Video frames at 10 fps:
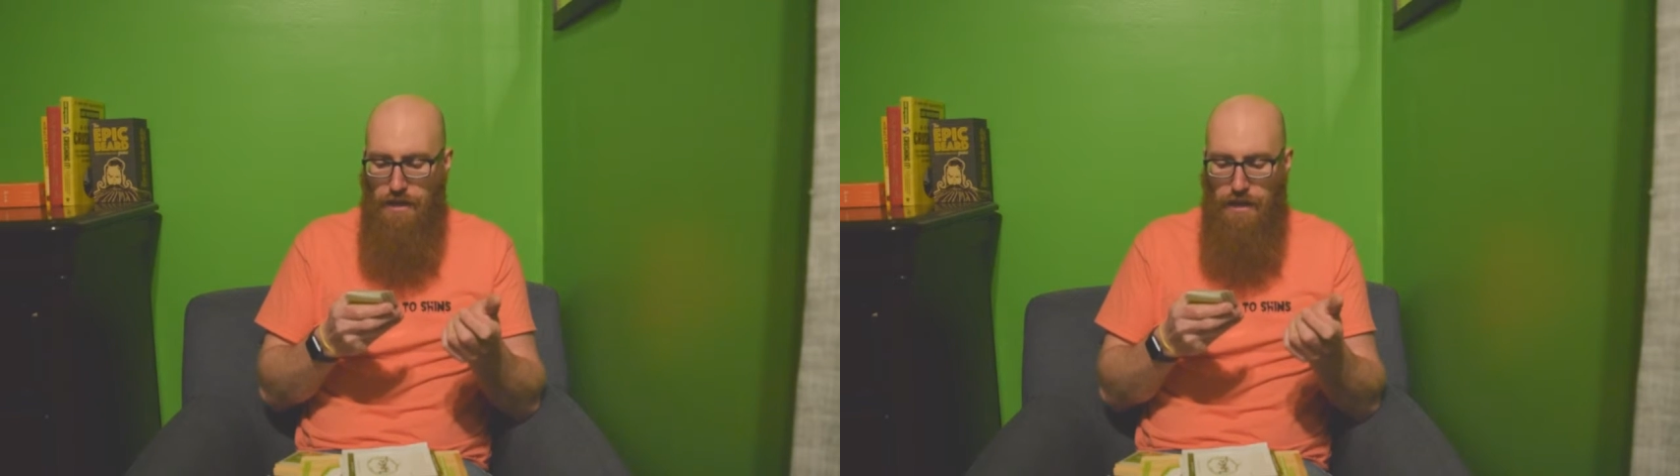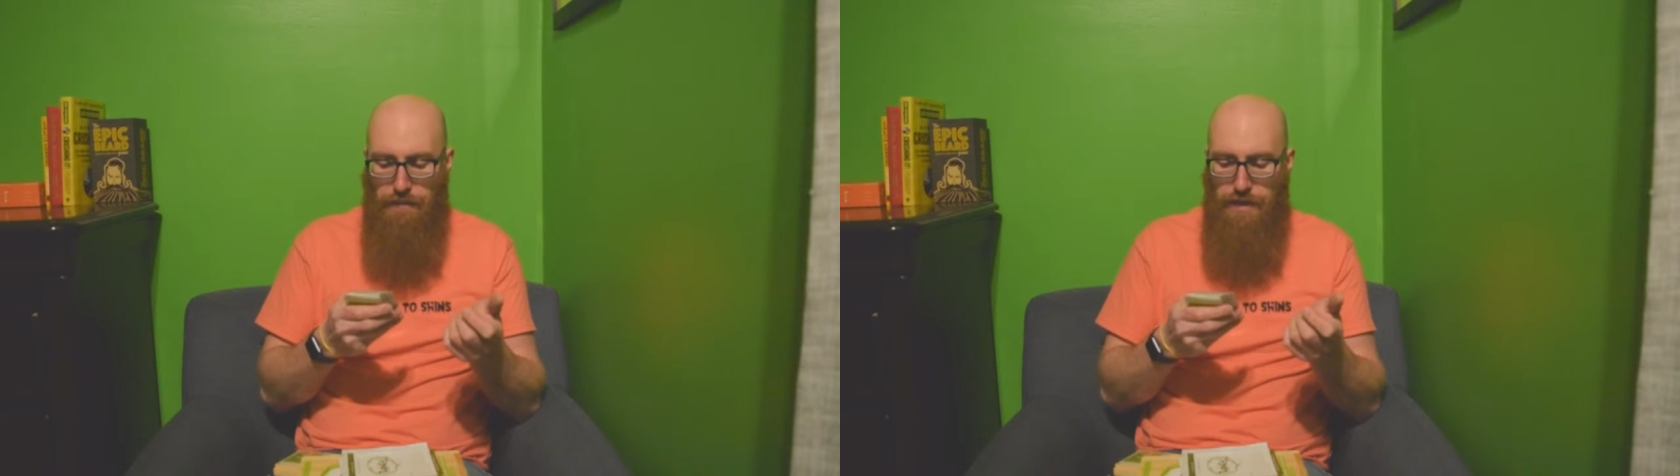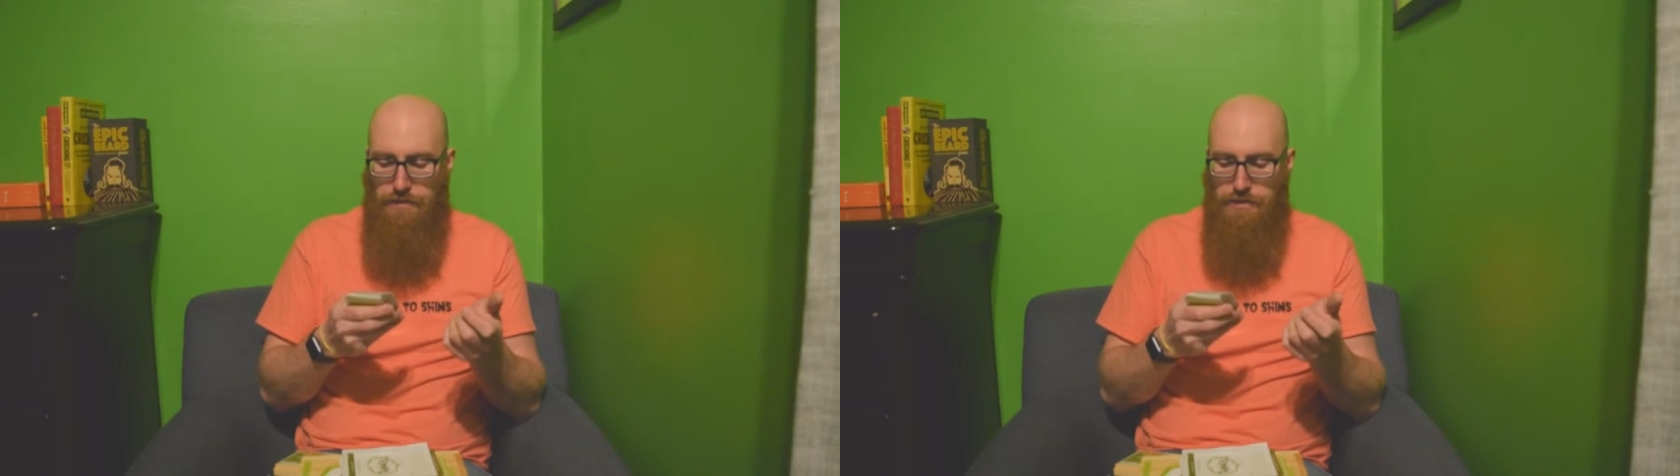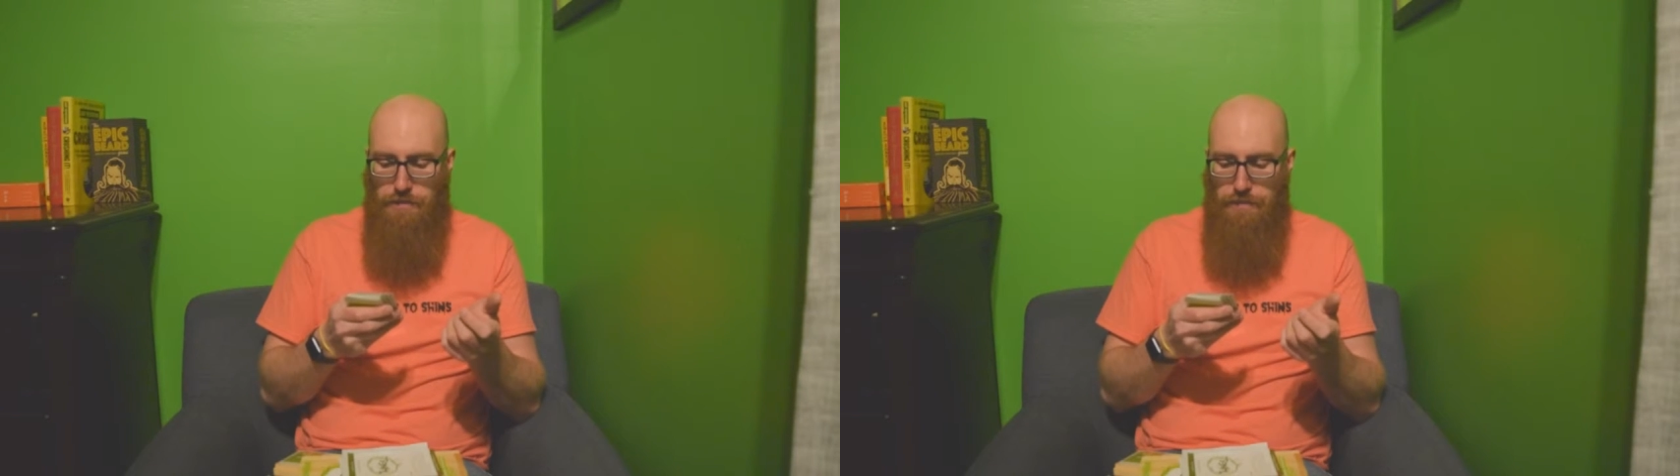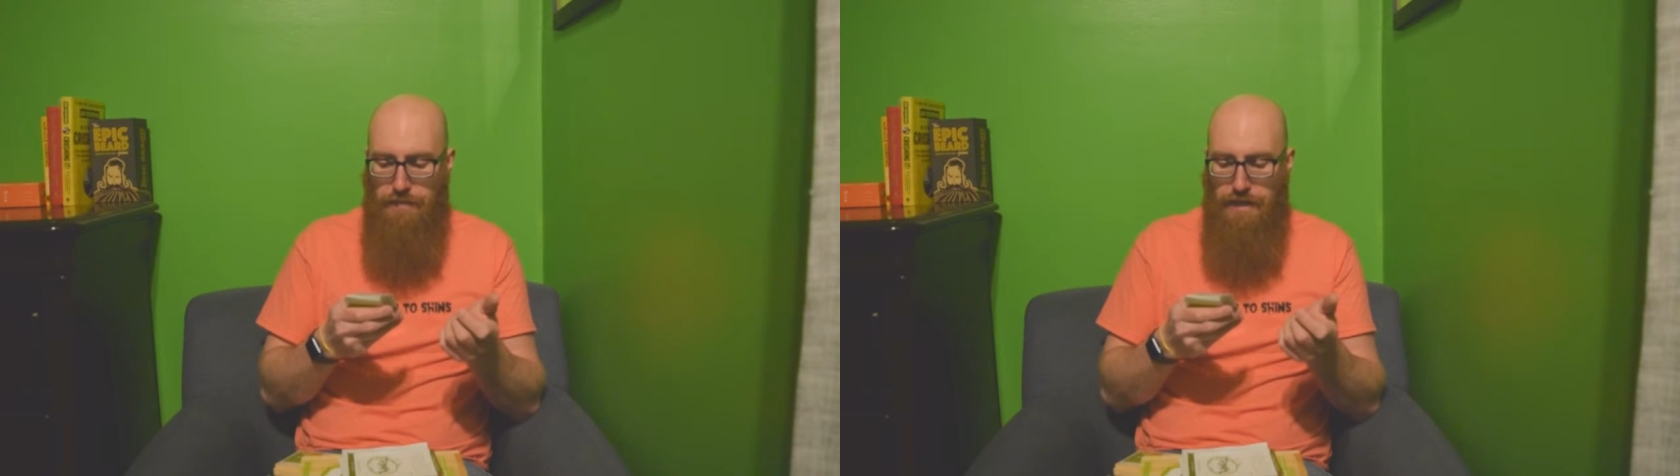about
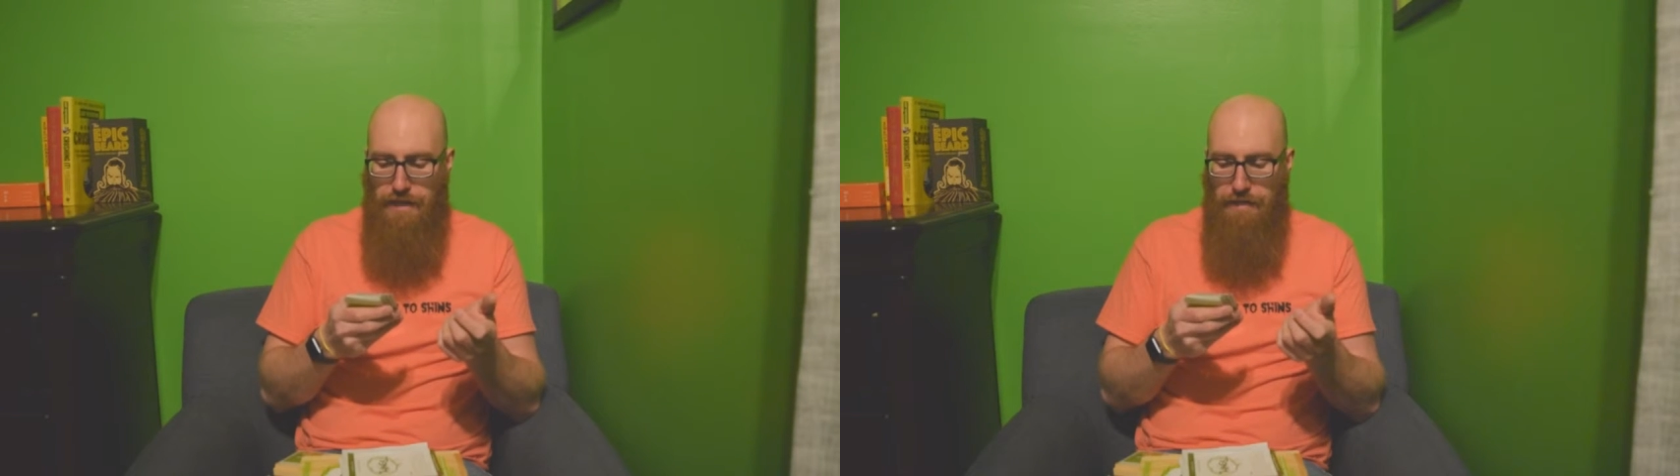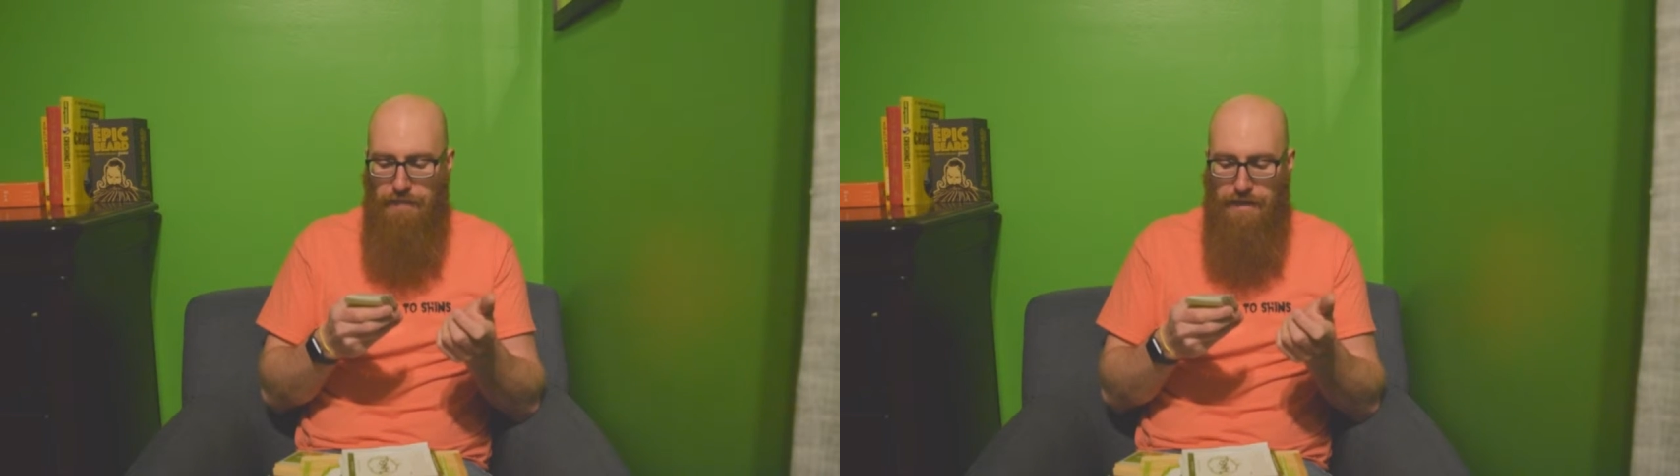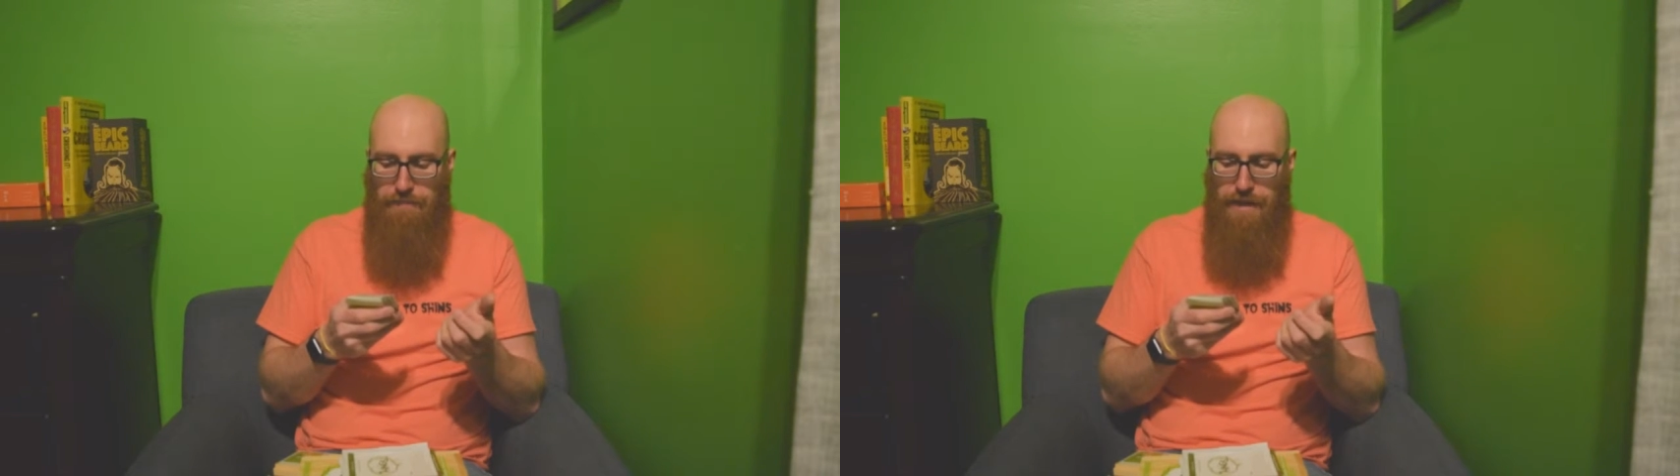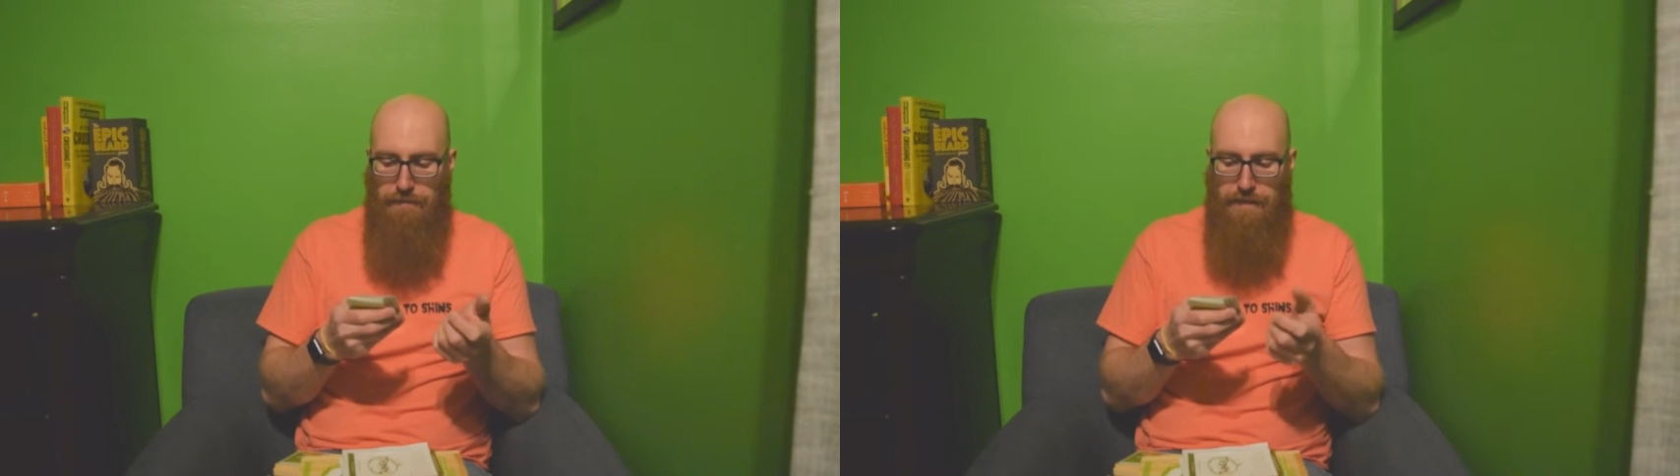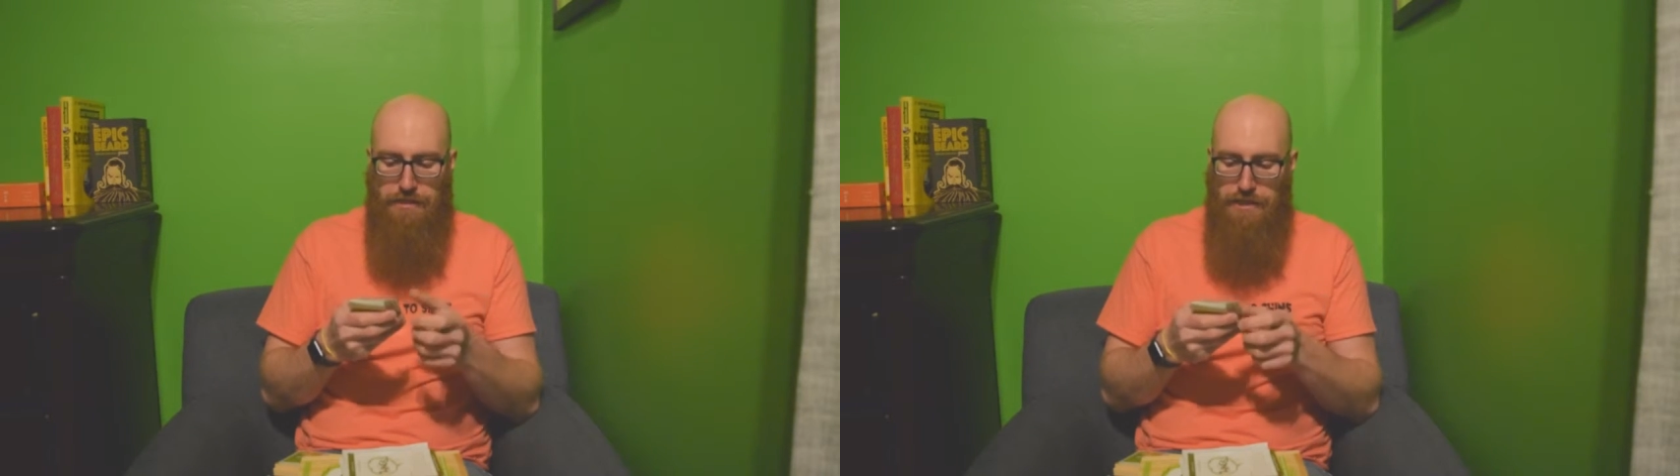Superman that make
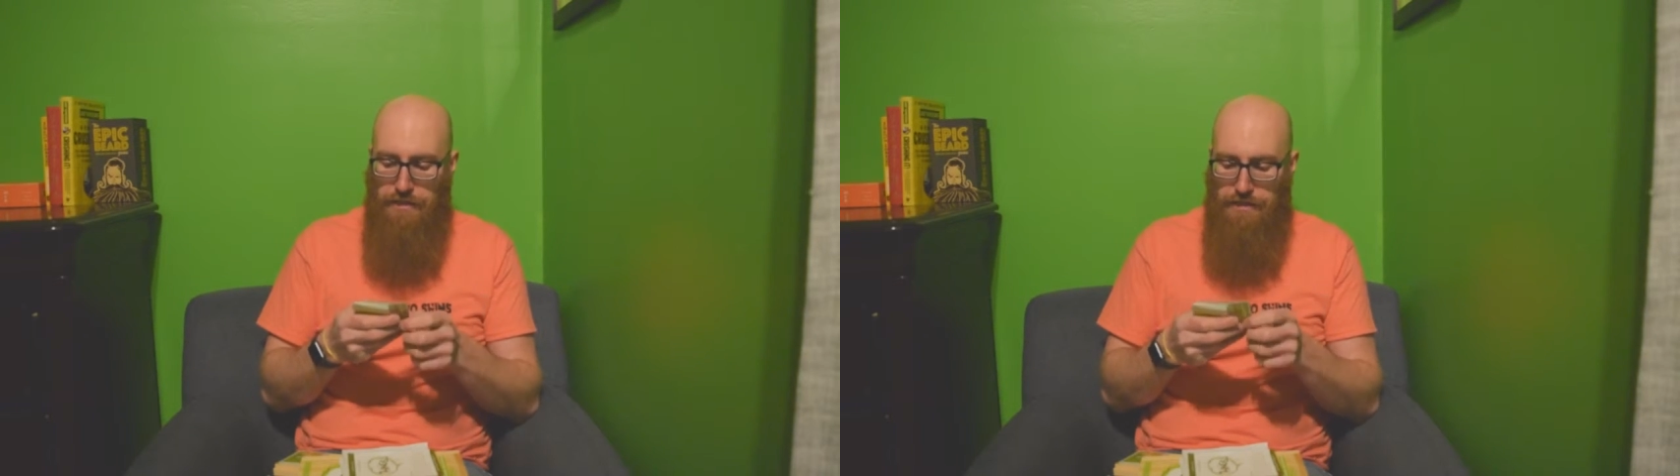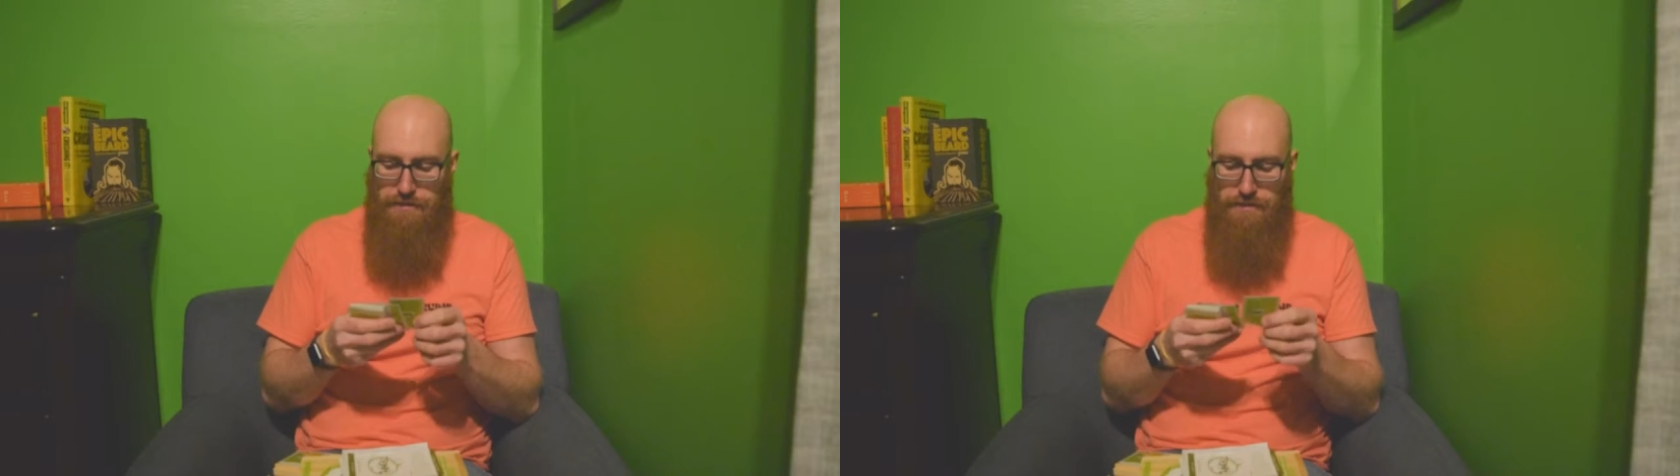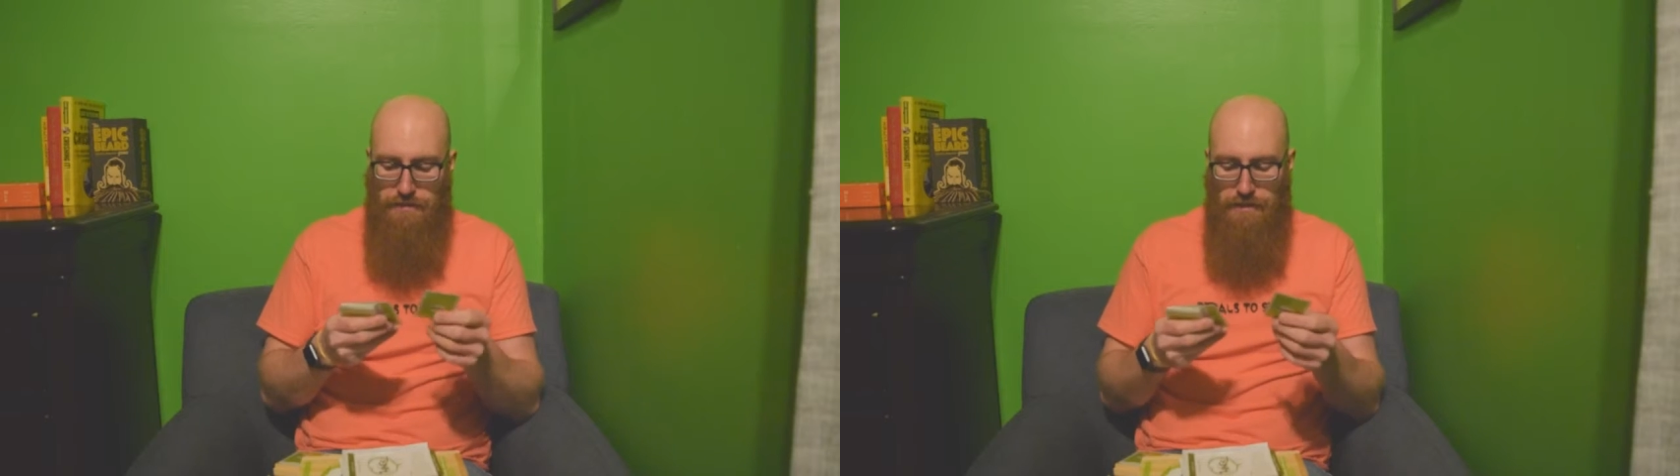Batman jealous,